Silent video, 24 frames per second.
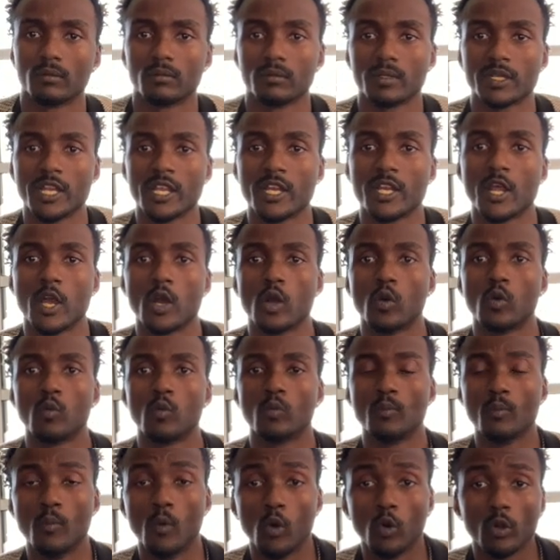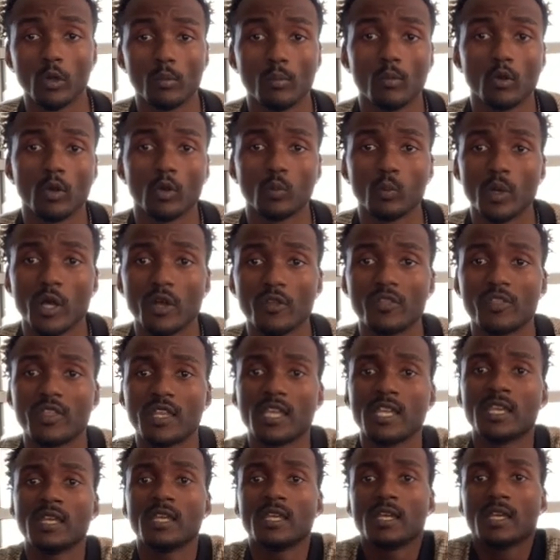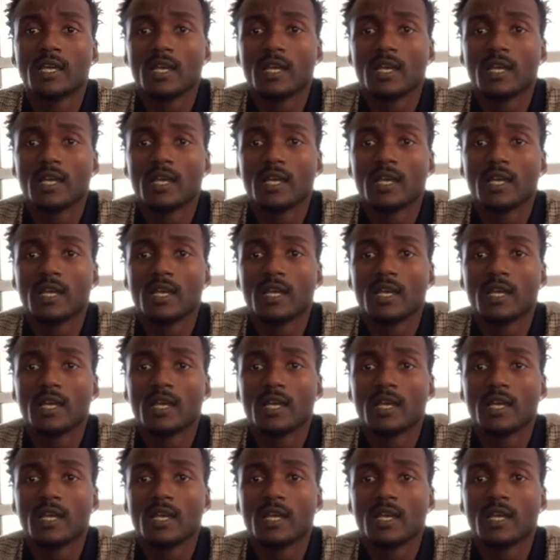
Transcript: more and more wealthy.